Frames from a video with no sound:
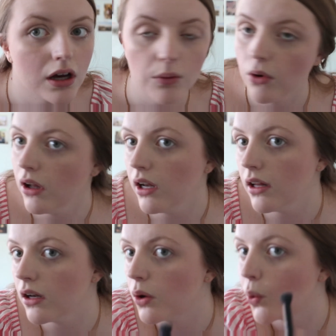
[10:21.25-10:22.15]
I want
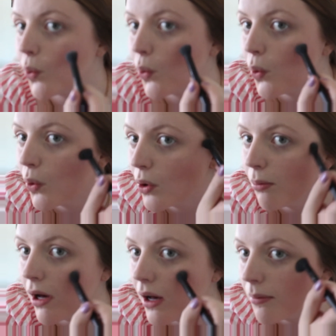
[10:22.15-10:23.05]
it to
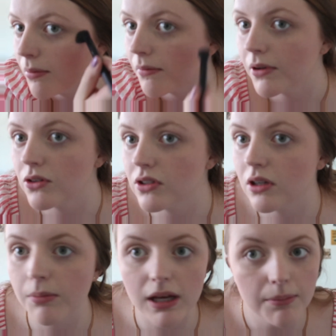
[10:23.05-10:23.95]
pop. I usually
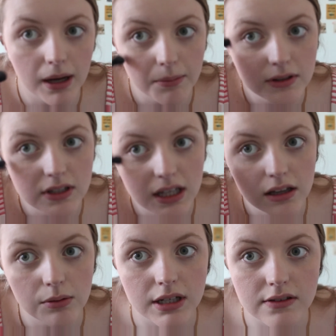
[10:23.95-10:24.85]
don't make it pop because
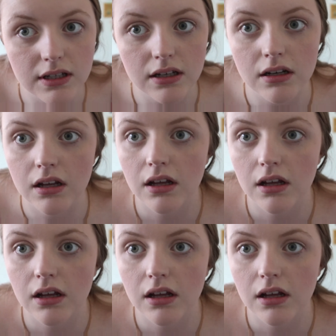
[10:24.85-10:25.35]
again, the white skin.